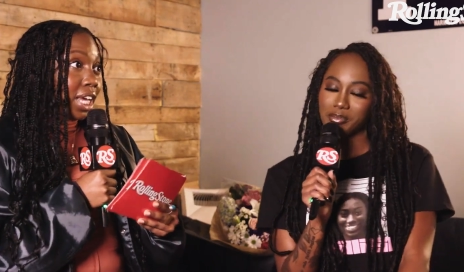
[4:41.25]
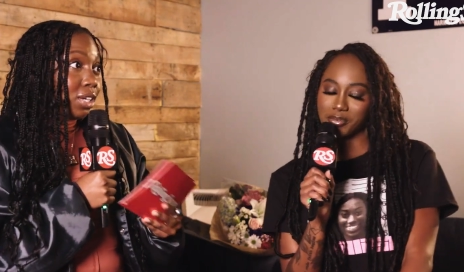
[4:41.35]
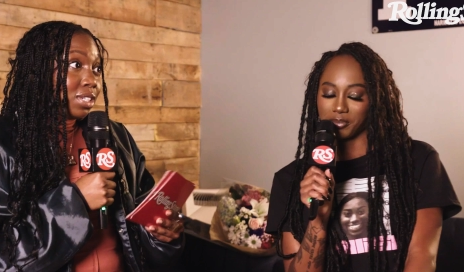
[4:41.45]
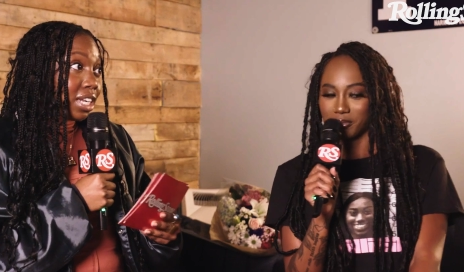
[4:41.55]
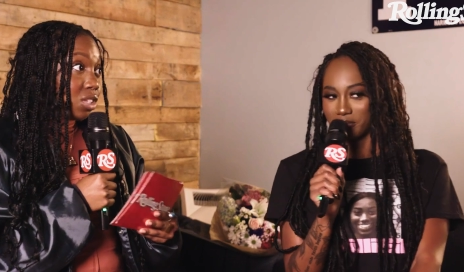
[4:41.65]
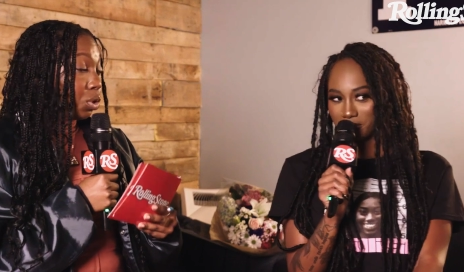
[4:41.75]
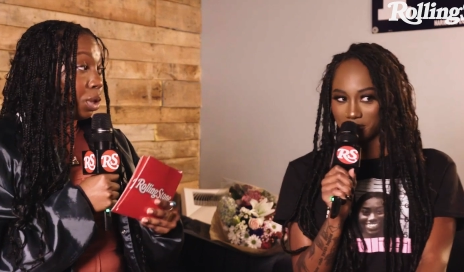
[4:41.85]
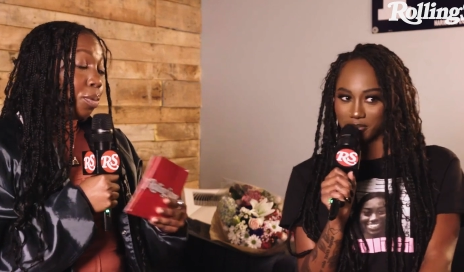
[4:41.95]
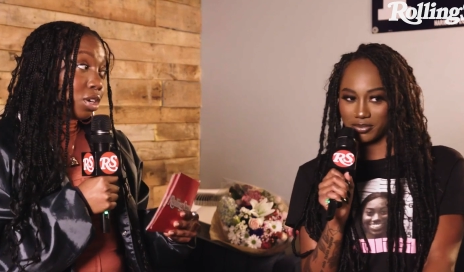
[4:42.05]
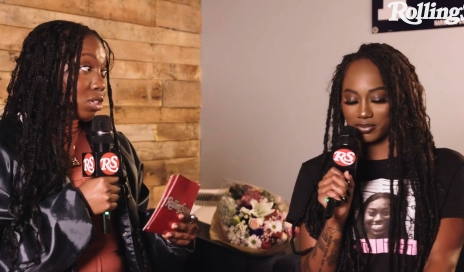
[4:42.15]
Speaker 1: like you said it's mm.
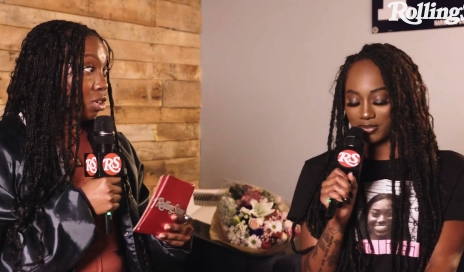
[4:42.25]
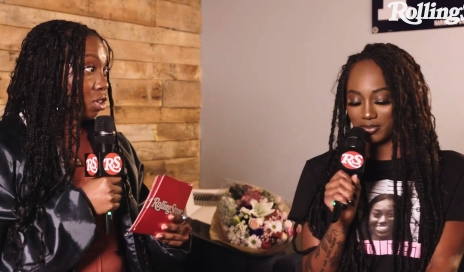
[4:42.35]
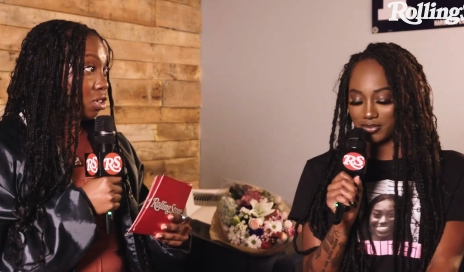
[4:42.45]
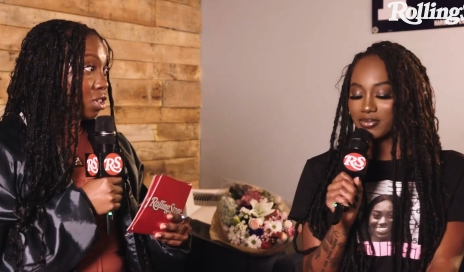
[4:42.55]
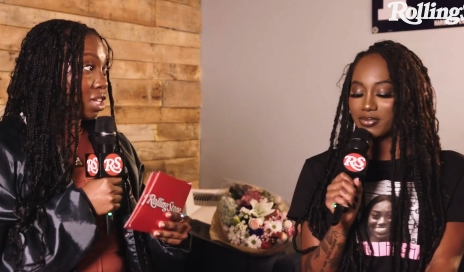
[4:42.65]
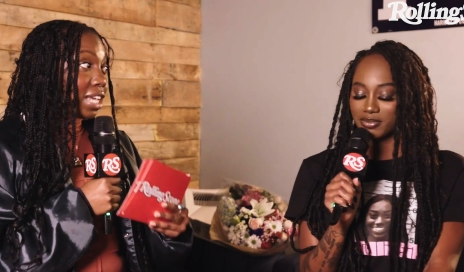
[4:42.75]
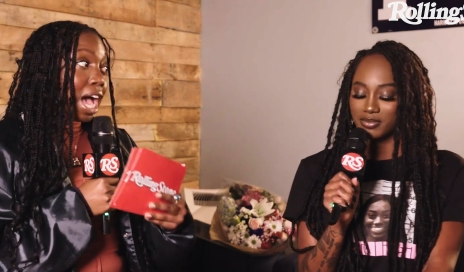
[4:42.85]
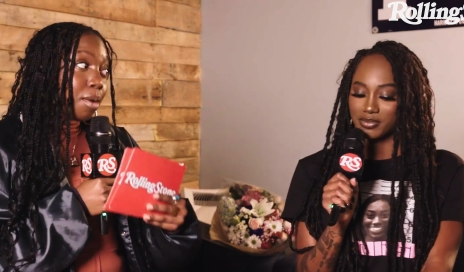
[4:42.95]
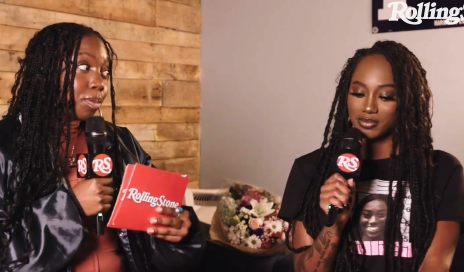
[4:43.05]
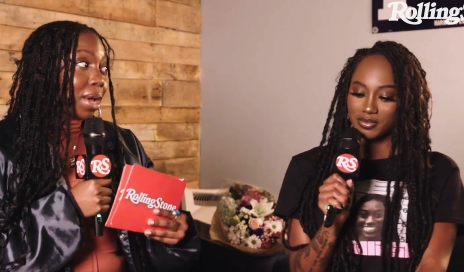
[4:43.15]
really personal so mm-hmm. this
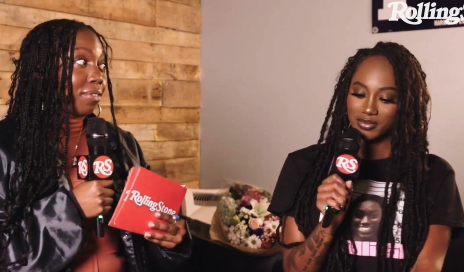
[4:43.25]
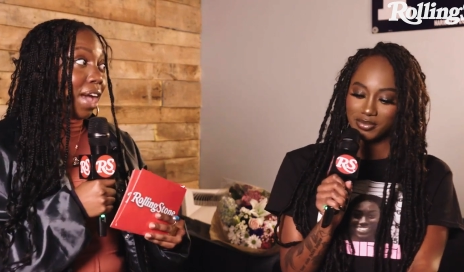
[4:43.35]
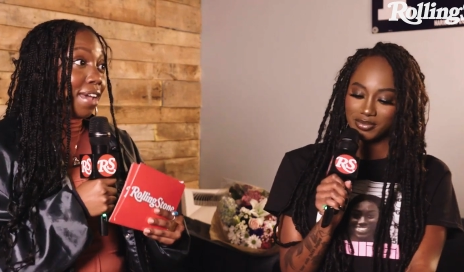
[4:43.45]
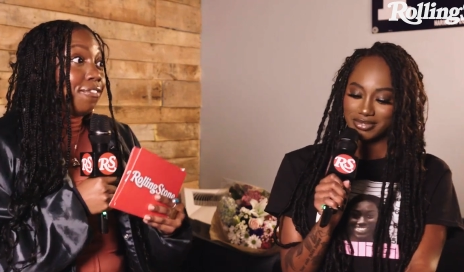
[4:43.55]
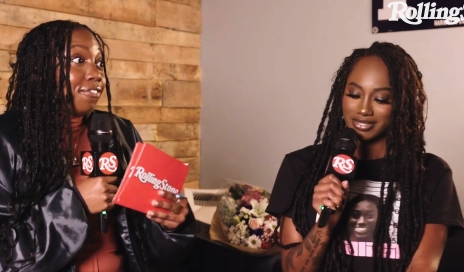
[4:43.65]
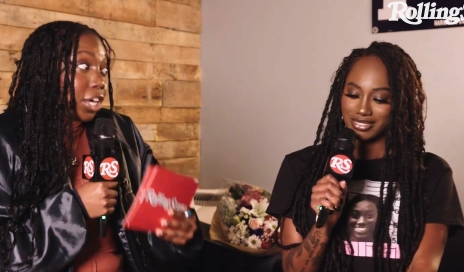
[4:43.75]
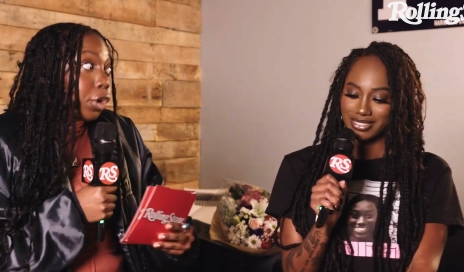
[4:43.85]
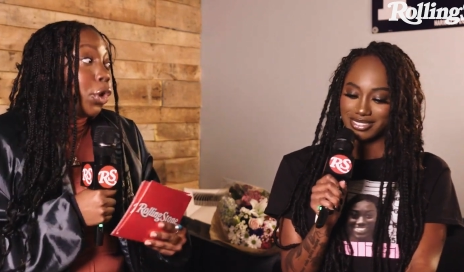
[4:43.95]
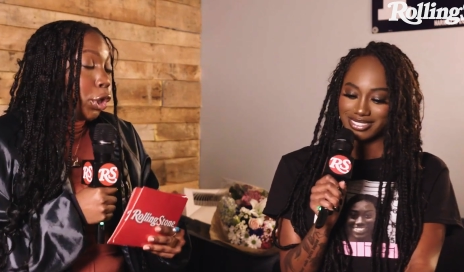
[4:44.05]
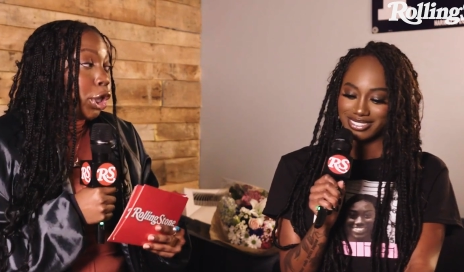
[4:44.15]
album I, I
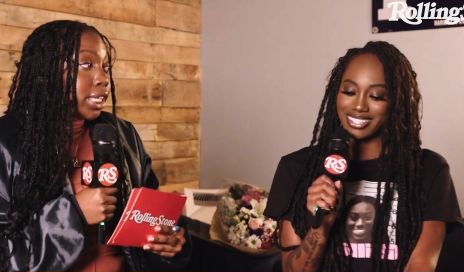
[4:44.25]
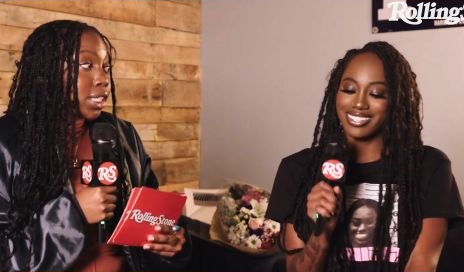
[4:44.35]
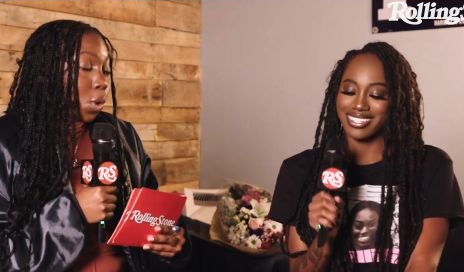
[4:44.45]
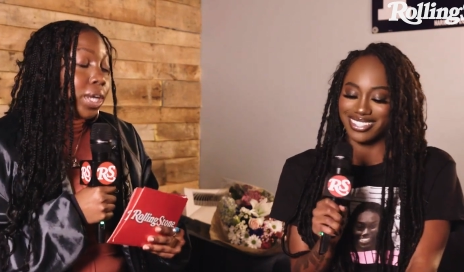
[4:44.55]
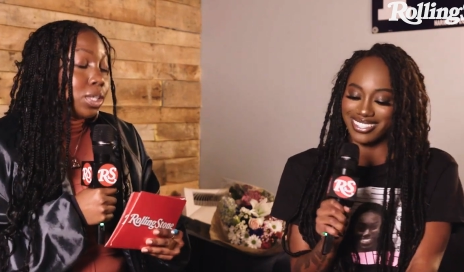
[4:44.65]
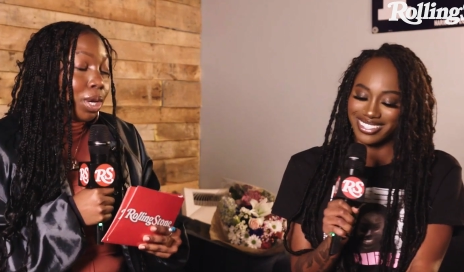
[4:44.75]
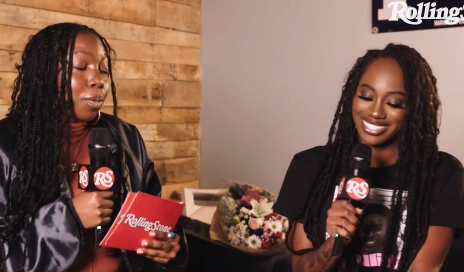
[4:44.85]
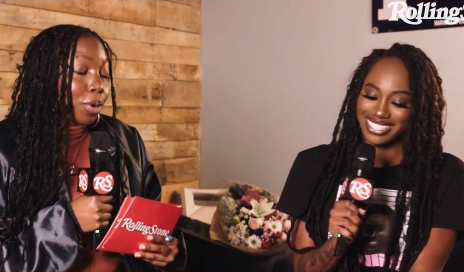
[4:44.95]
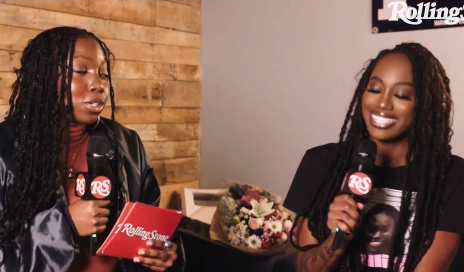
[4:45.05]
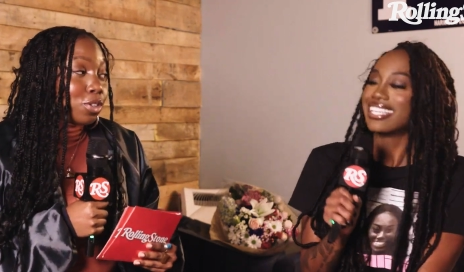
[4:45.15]
feel is going to be
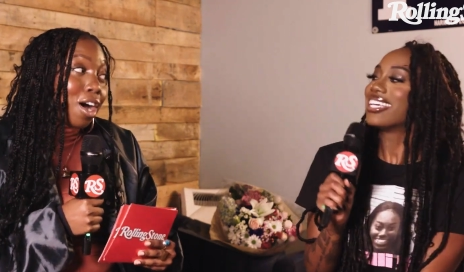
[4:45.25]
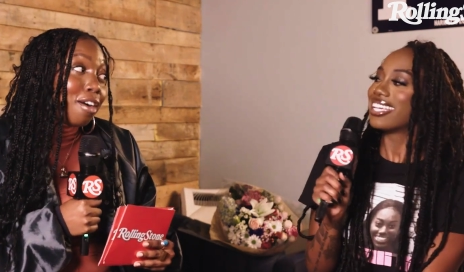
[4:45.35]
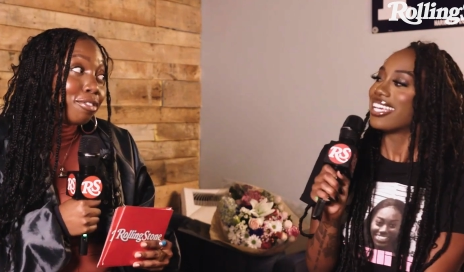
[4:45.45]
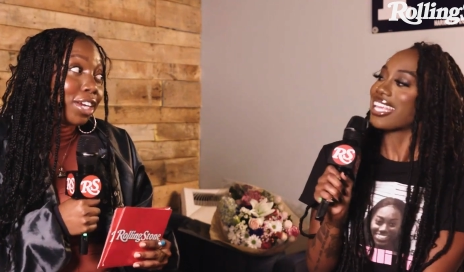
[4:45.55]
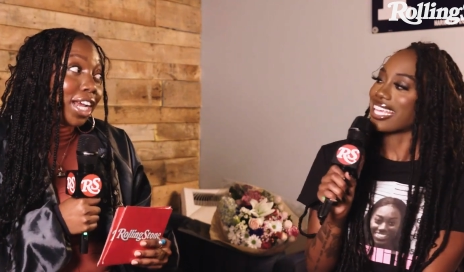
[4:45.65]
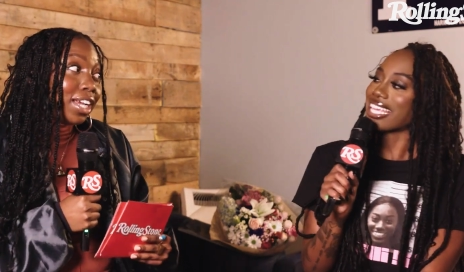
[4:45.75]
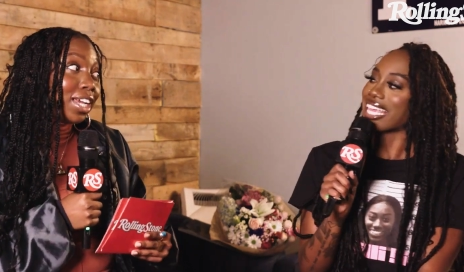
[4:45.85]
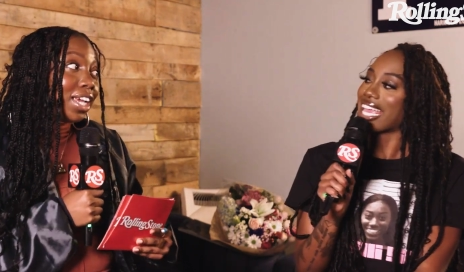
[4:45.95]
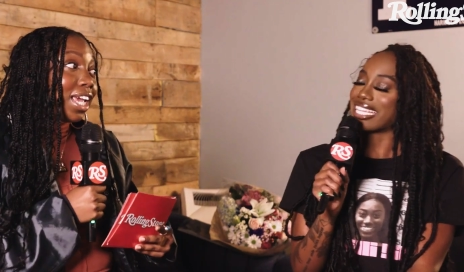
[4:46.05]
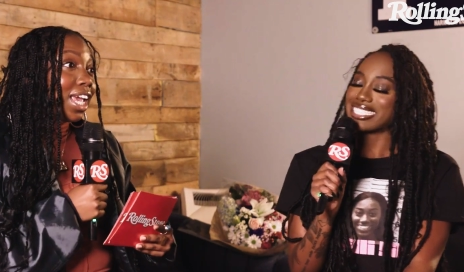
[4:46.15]
a personal offering
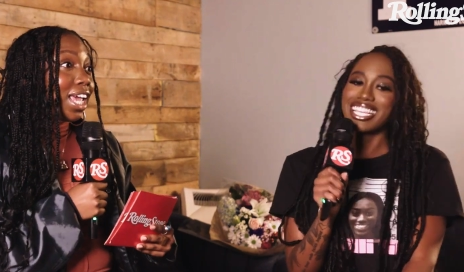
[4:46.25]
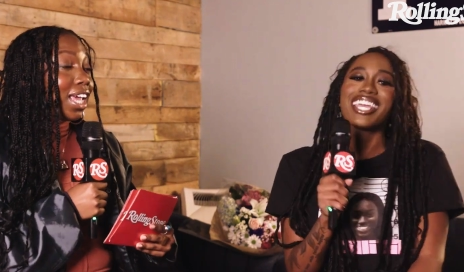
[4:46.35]
yes